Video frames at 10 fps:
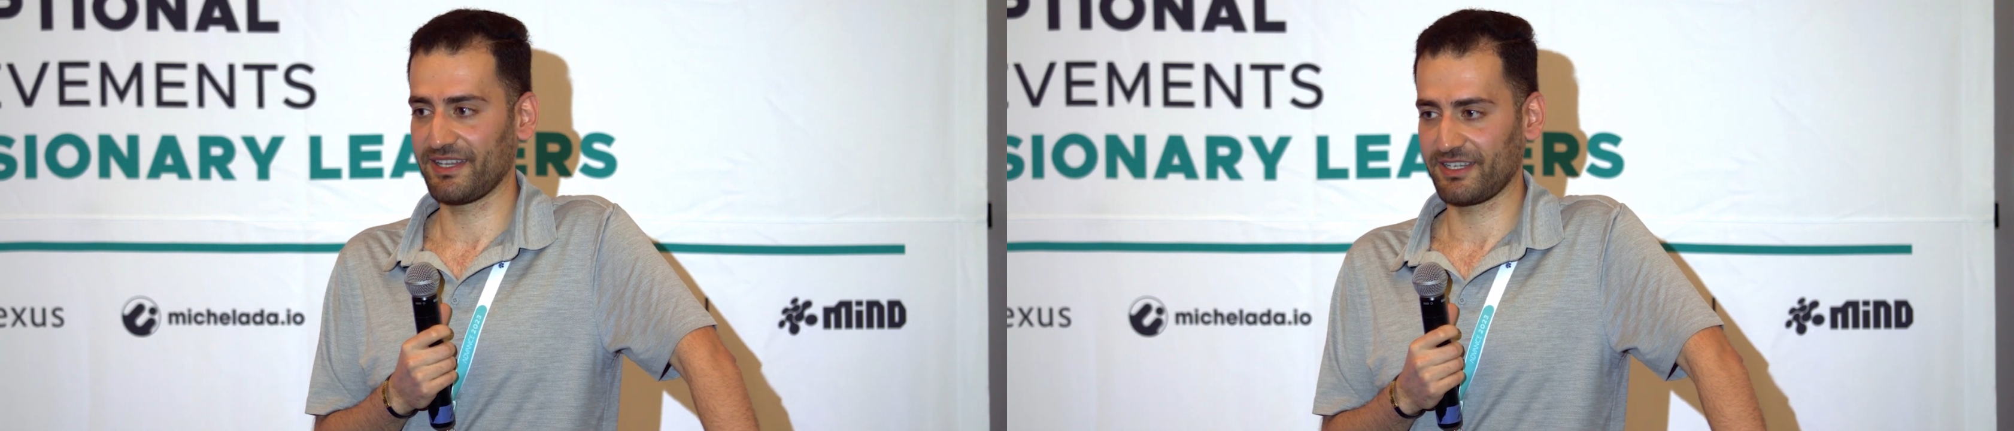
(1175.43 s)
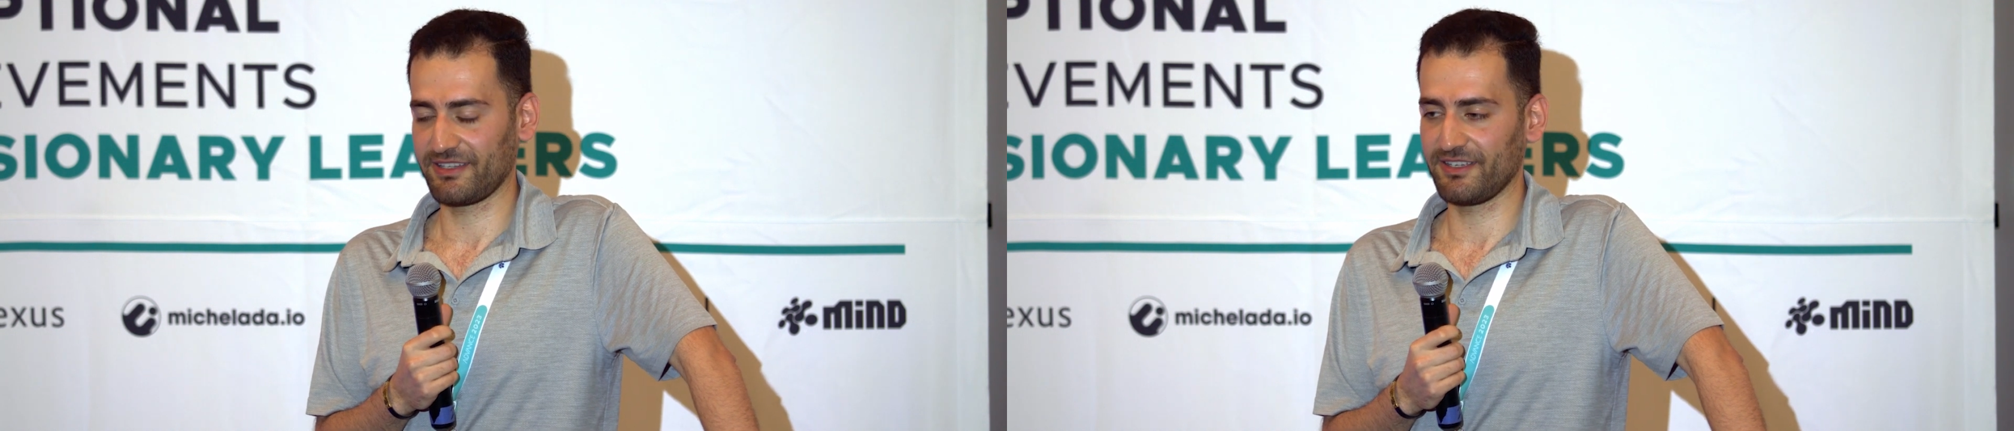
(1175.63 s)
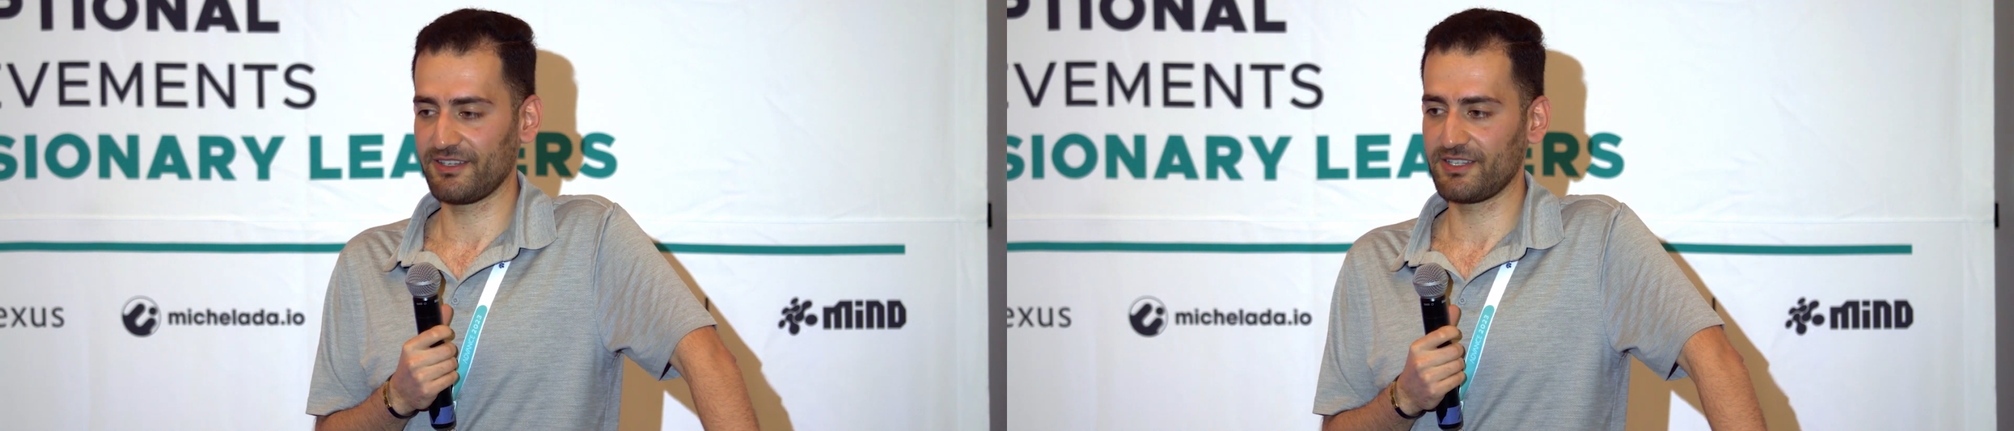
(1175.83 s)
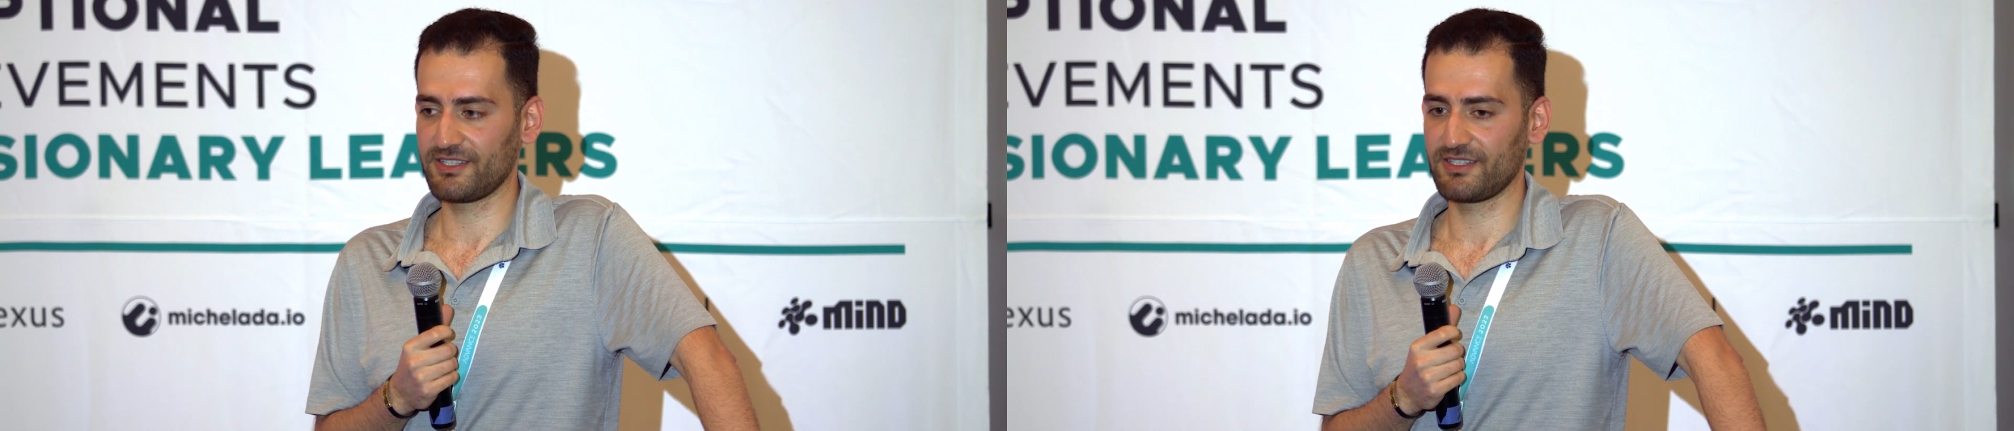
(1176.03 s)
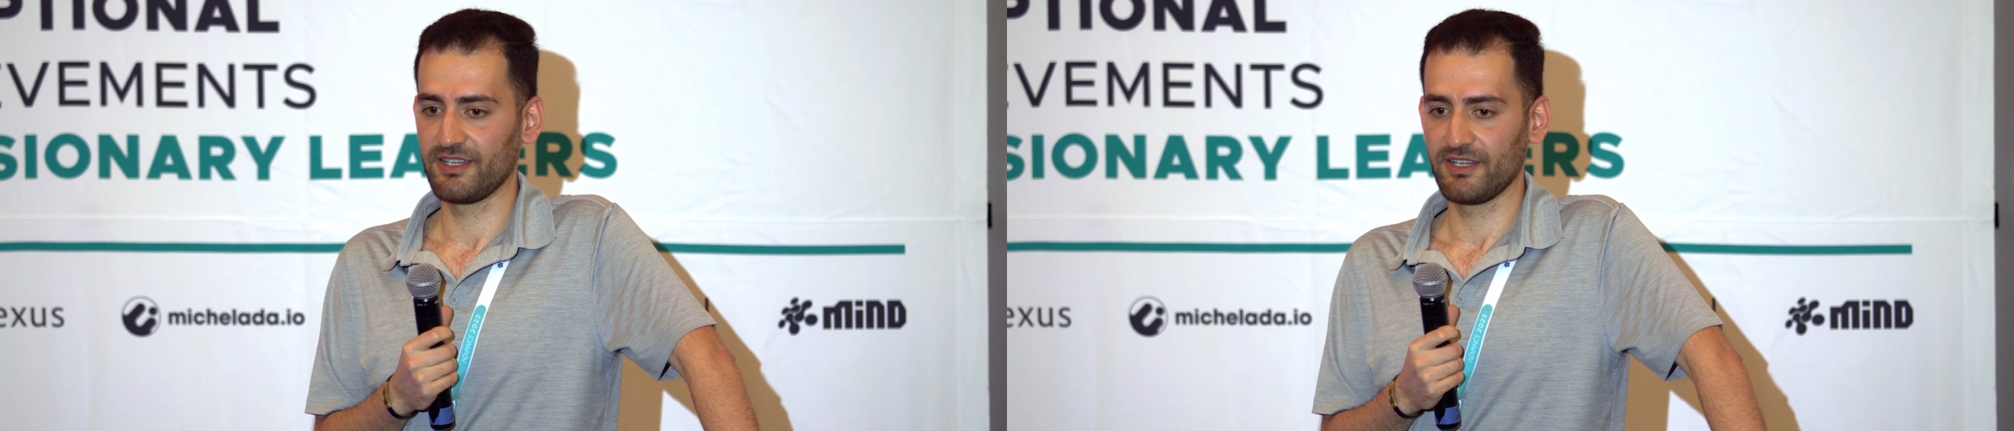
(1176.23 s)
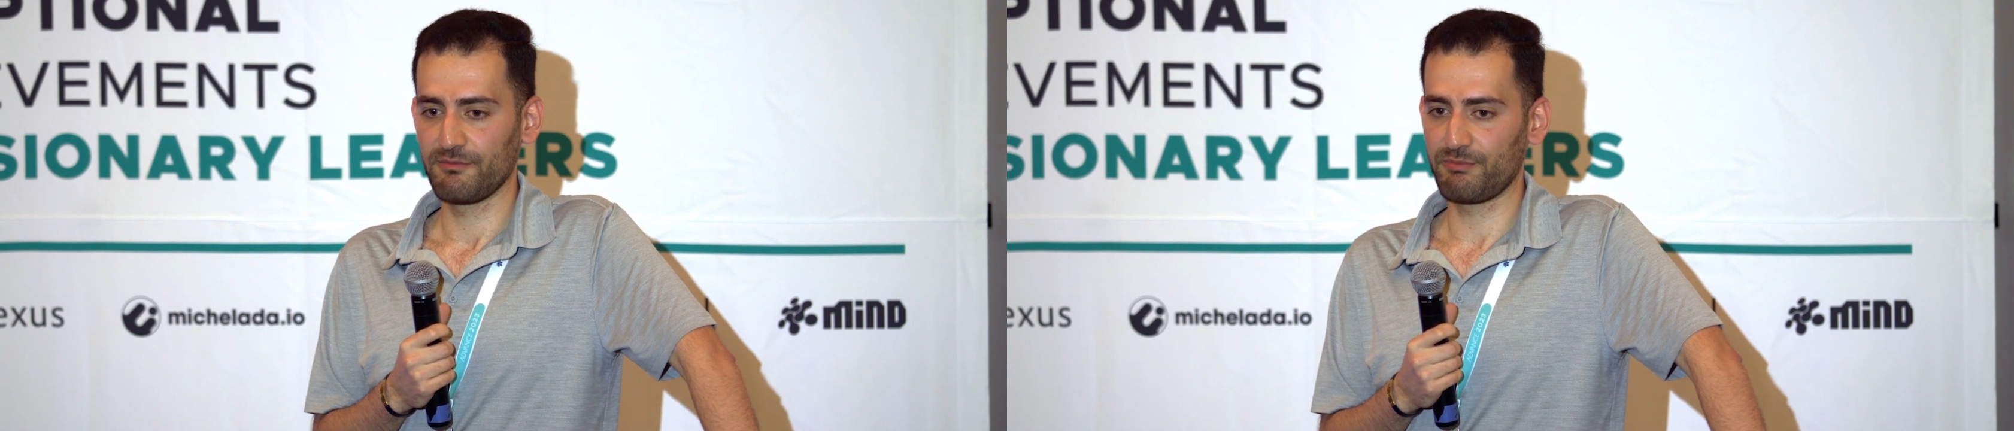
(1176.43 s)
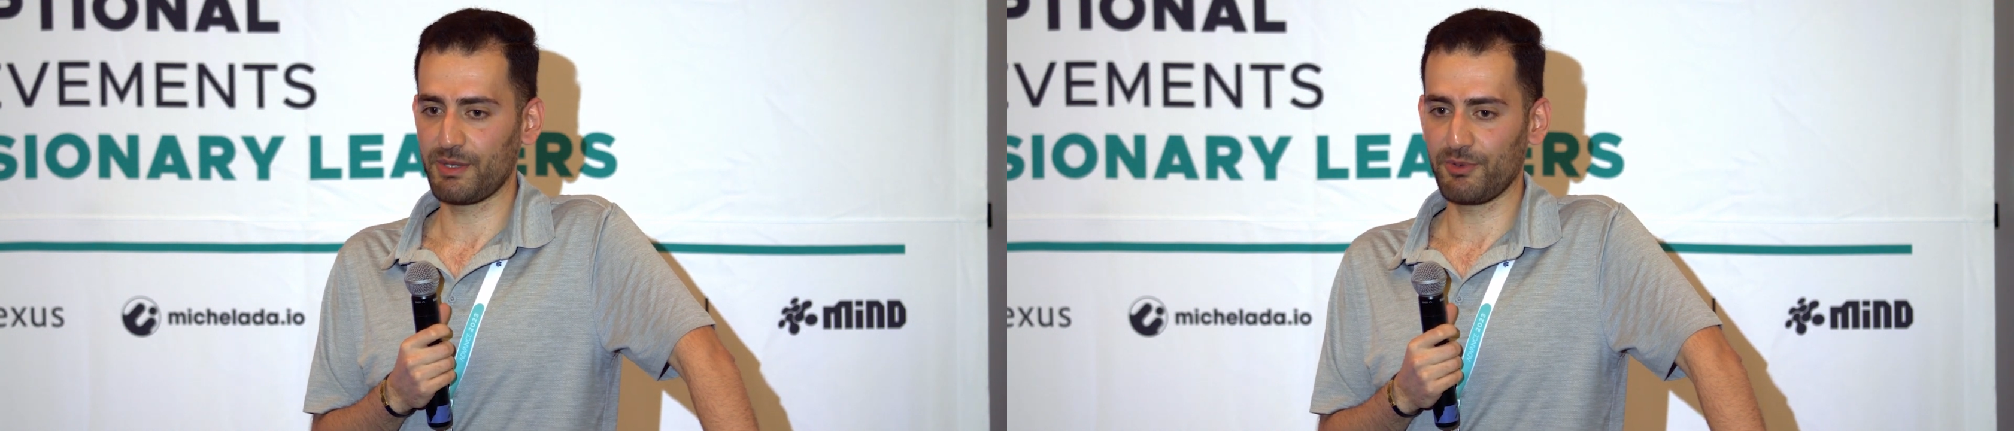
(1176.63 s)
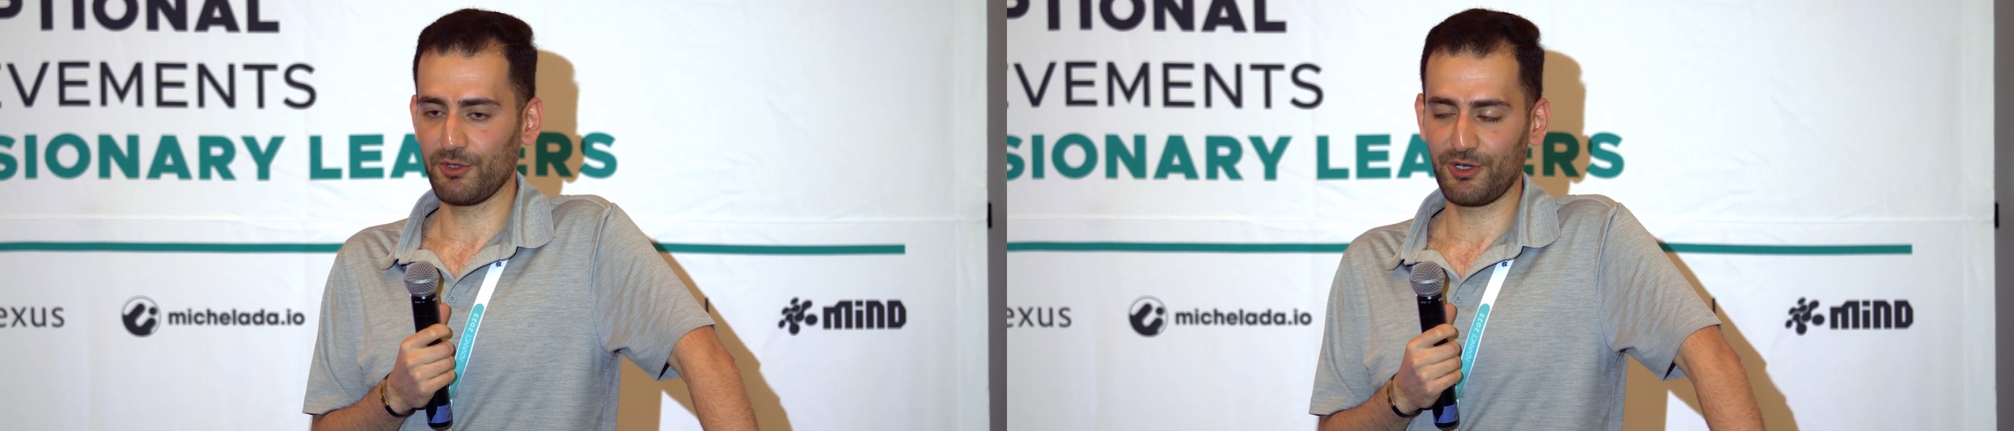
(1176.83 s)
Like there is people